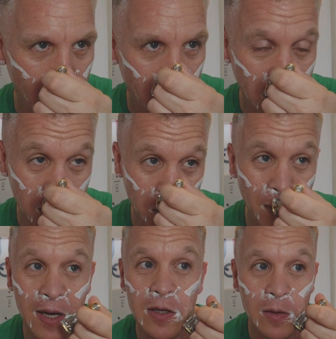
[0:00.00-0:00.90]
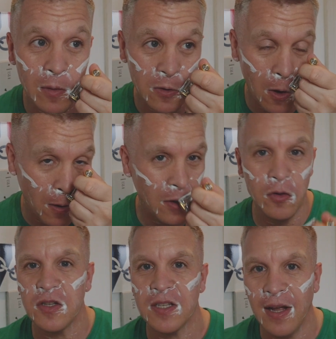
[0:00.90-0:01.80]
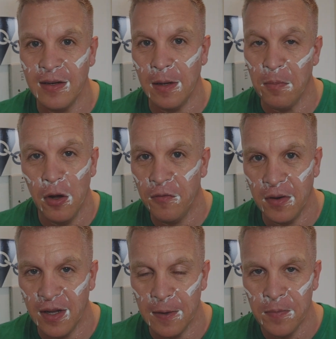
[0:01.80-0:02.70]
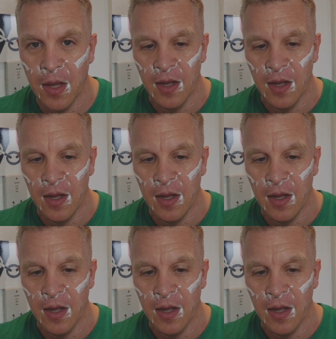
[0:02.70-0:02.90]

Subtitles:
Which is weird because I can understand it perfectly.